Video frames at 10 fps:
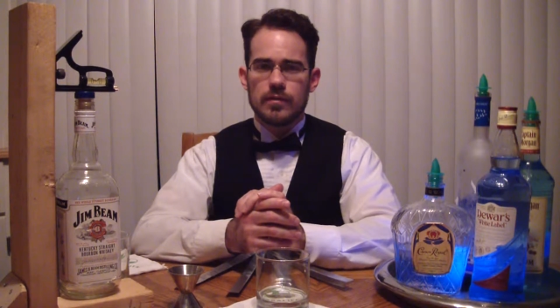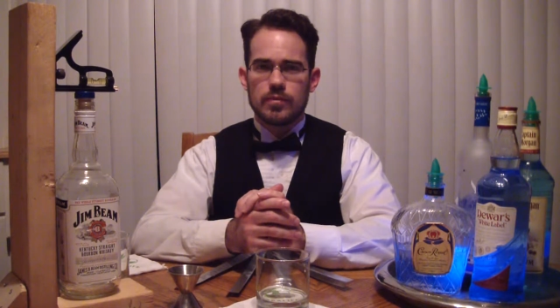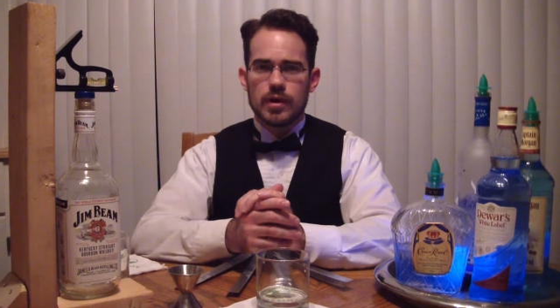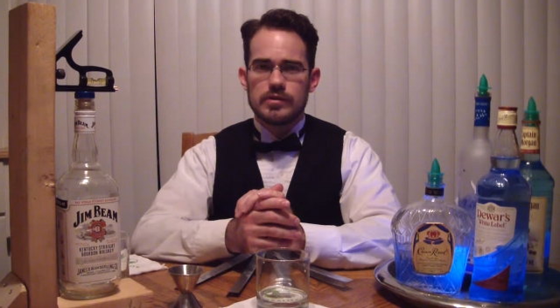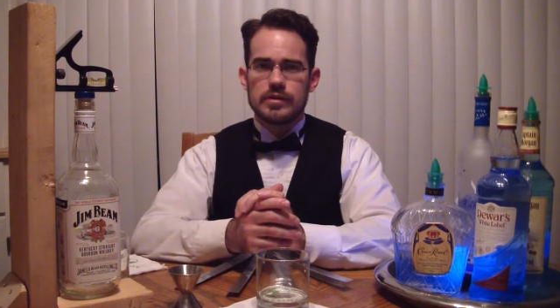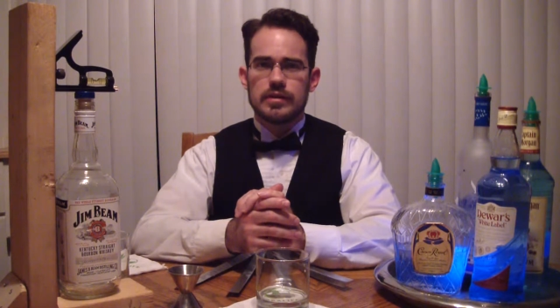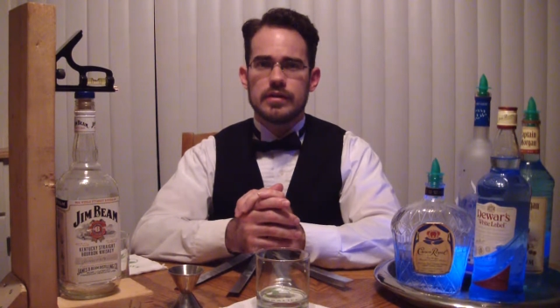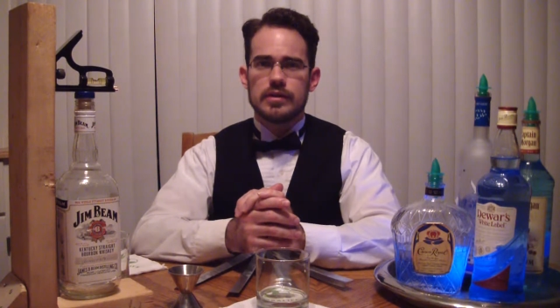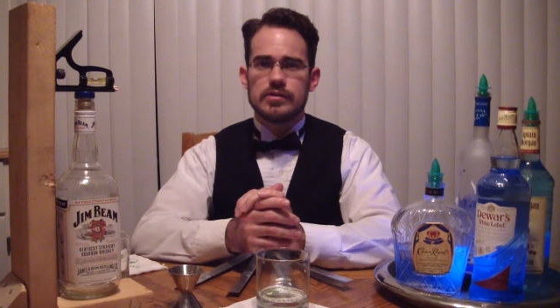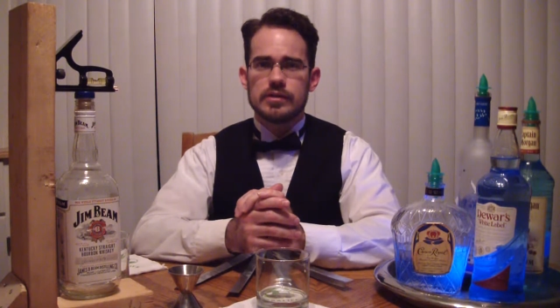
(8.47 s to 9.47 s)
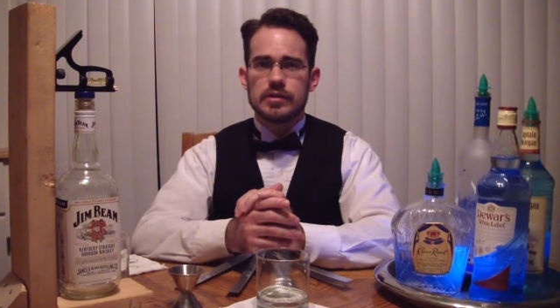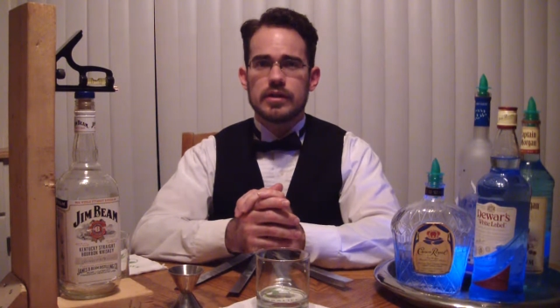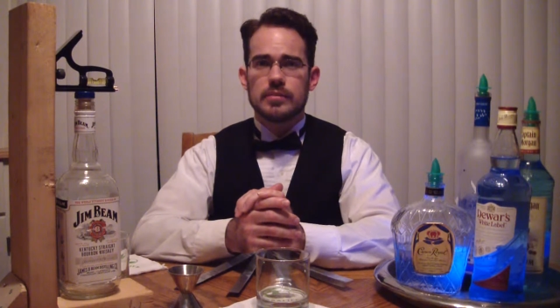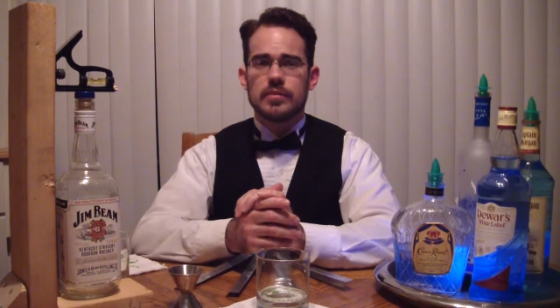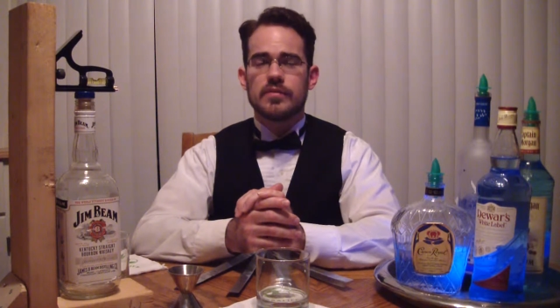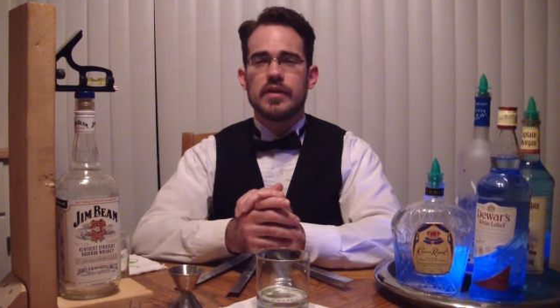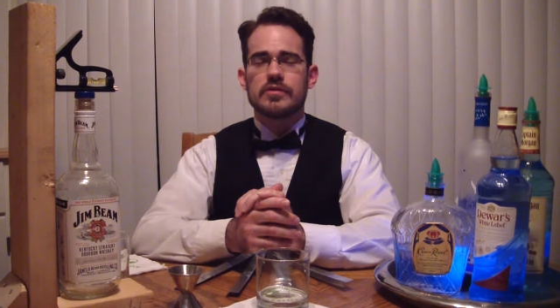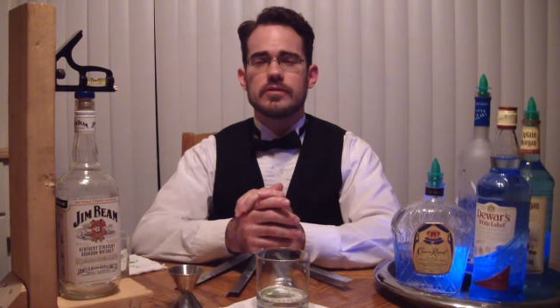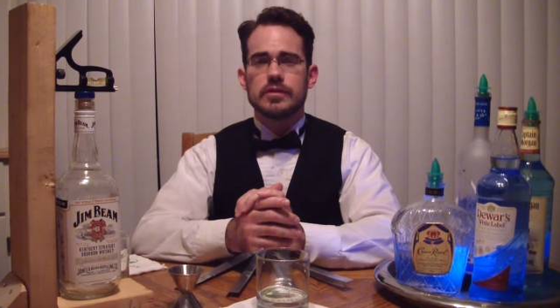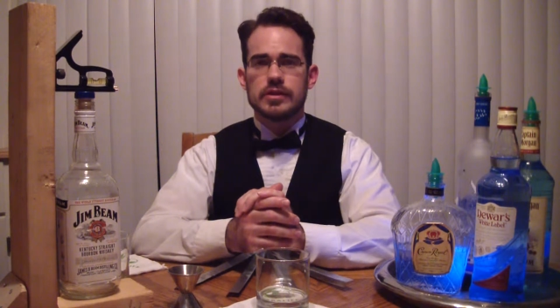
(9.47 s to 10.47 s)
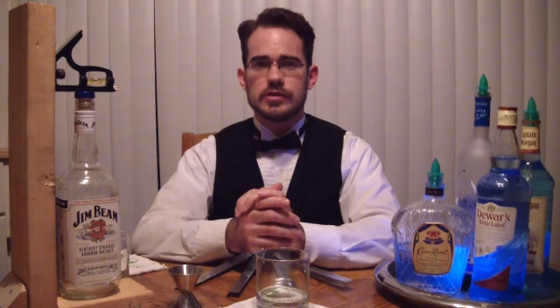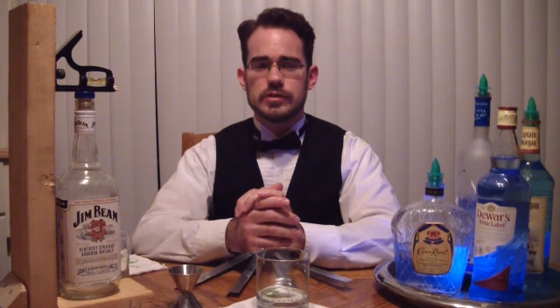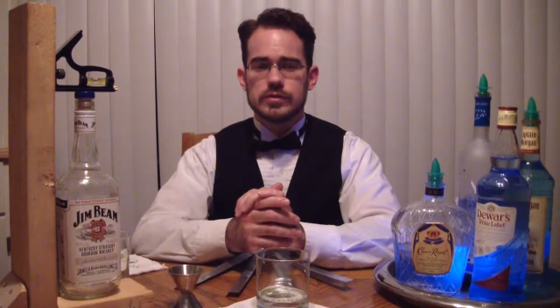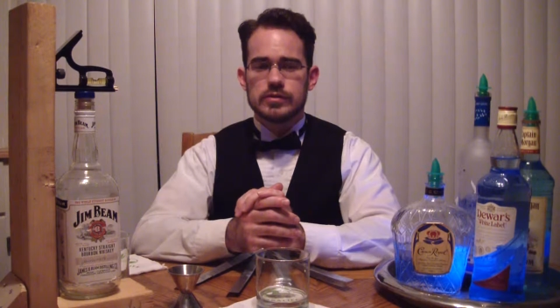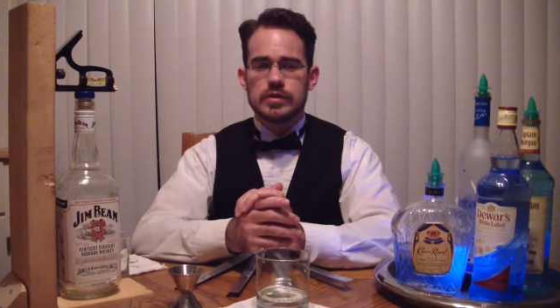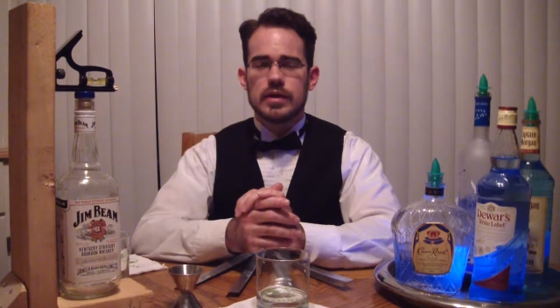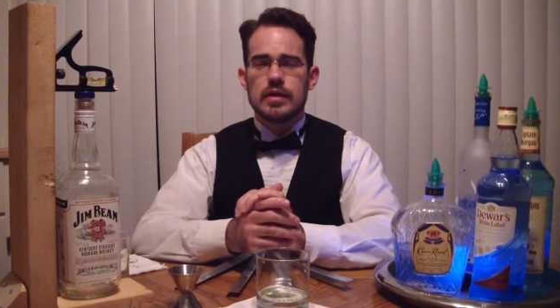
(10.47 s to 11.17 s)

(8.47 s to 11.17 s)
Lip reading: project in engineering and professional issues.